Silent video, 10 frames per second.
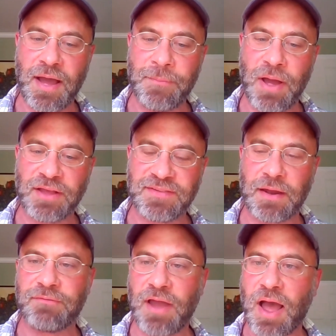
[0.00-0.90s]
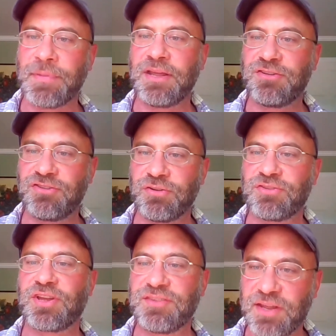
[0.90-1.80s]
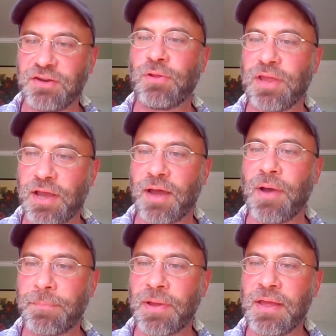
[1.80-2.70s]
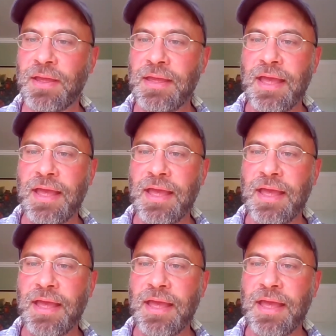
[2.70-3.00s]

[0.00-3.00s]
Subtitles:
a set of common issues continually come up.